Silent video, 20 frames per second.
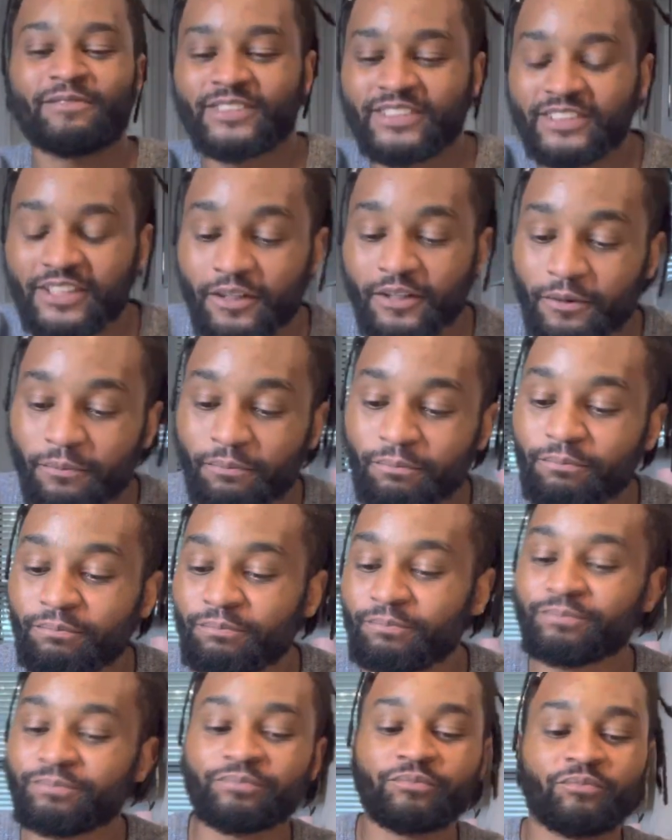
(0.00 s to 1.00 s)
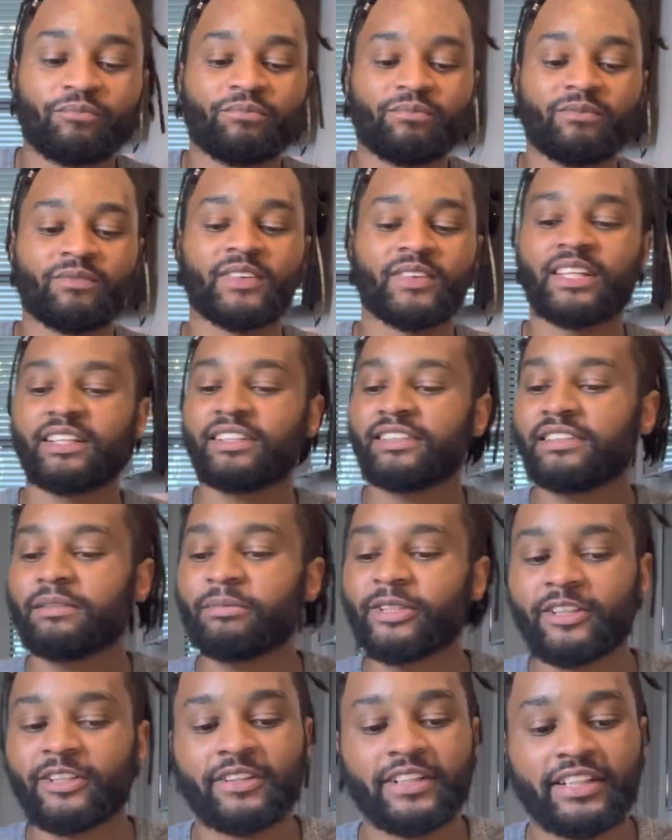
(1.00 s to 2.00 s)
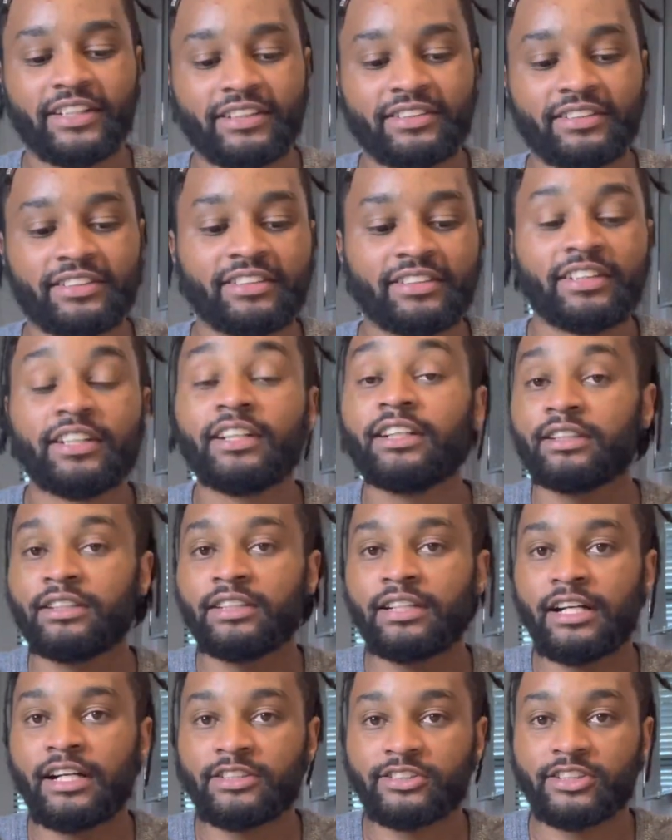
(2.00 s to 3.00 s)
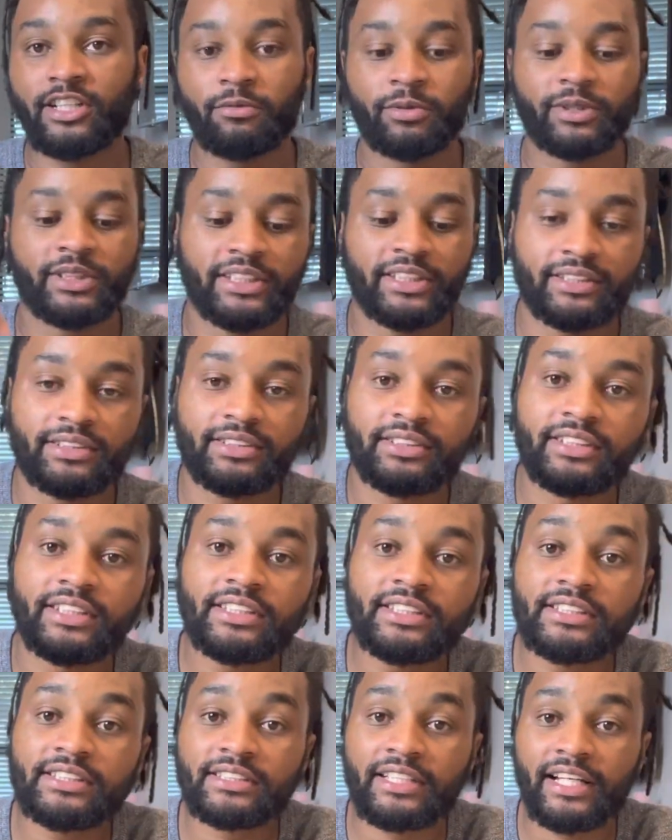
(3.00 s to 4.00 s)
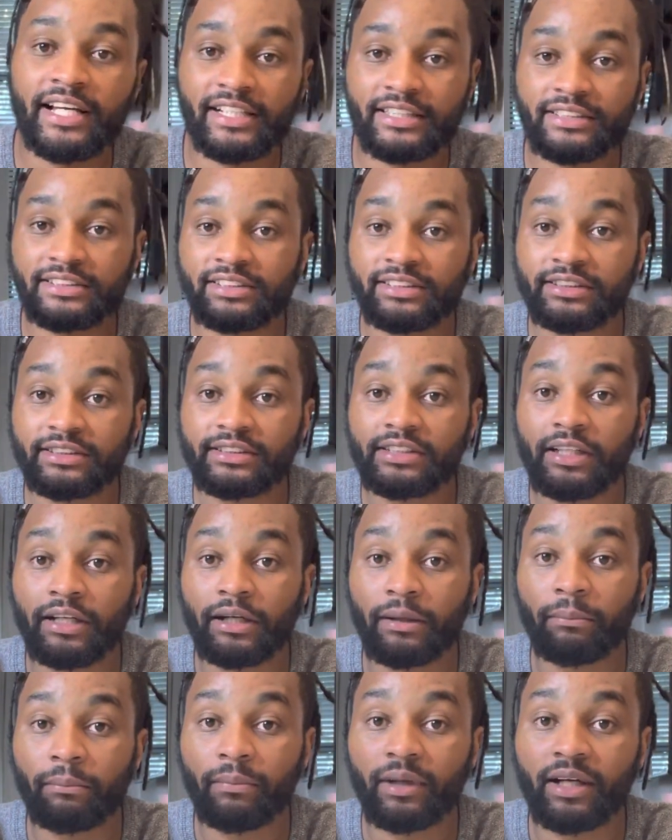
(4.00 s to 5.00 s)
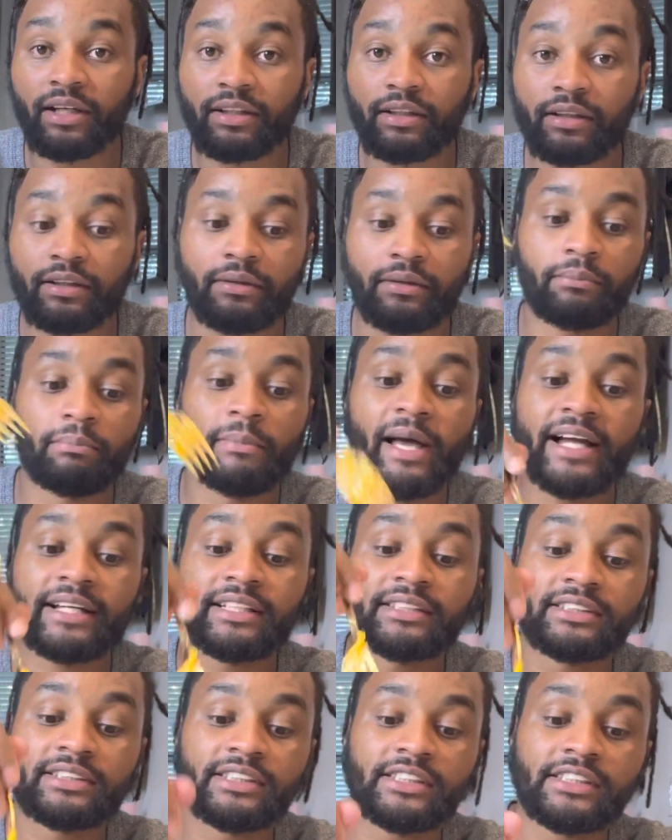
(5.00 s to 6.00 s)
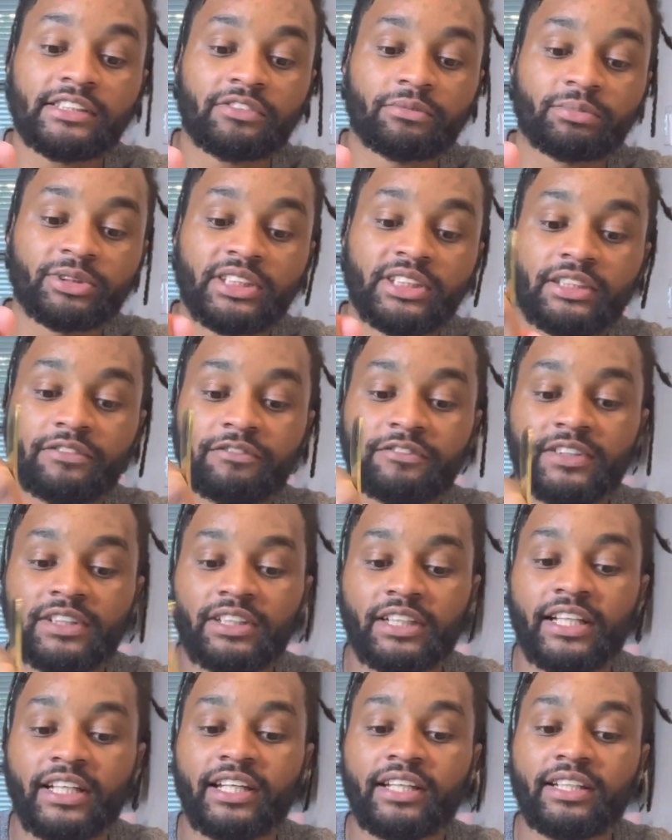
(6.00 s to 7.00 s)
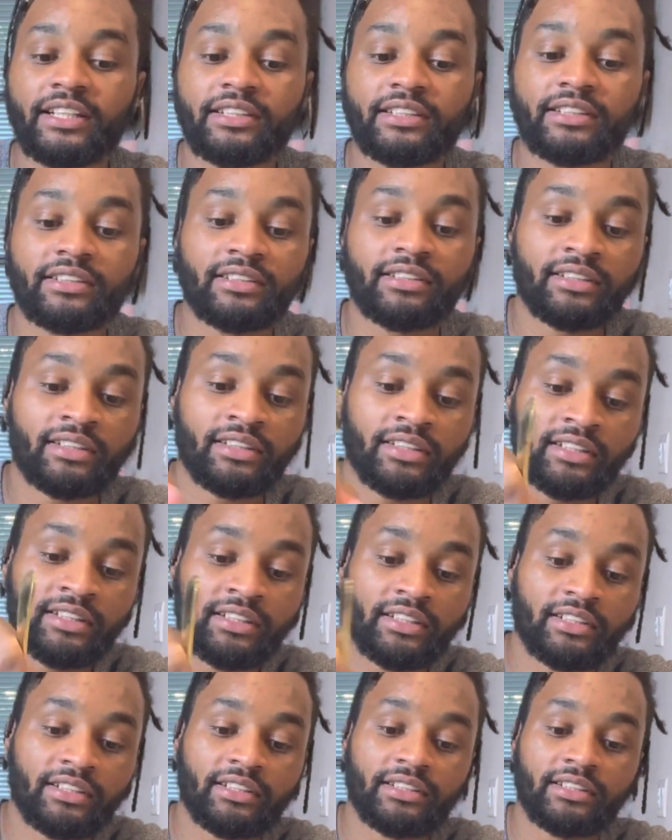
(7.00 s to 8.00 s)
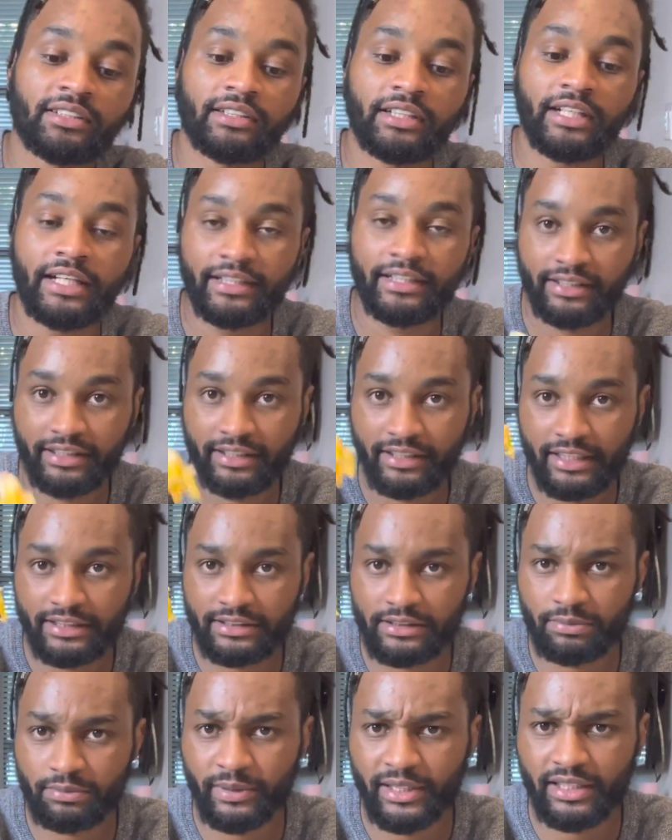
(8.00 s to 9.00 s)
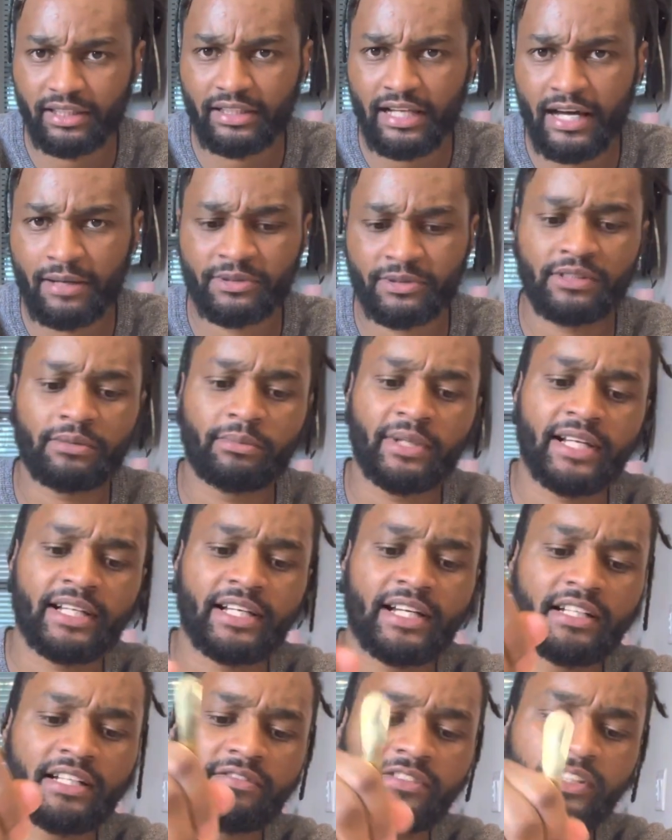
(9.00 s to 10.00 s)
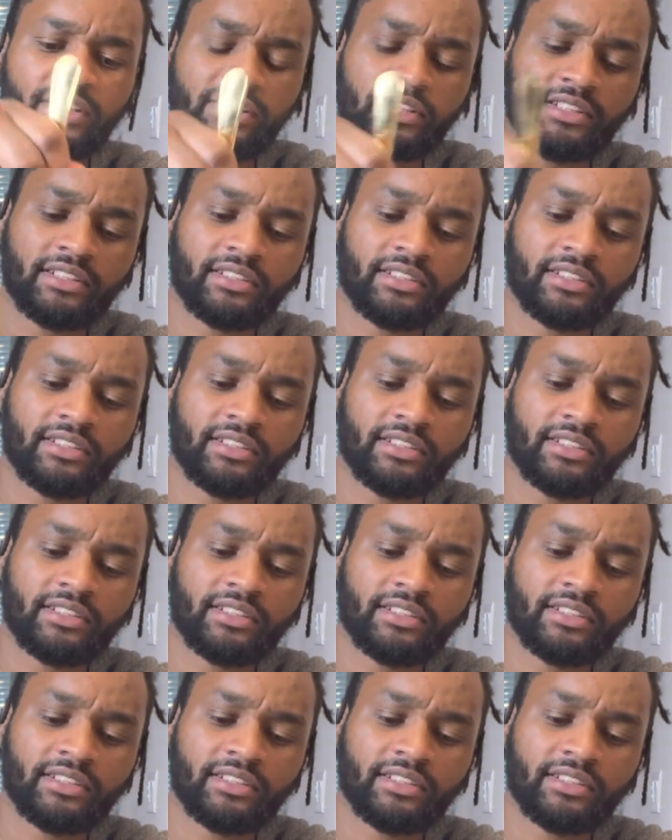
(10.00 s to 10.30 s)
So let me go ahead. I'll start with this. This is actually some mac and cheese from Chick-fil-A. And then I just made a lobster mac out of it.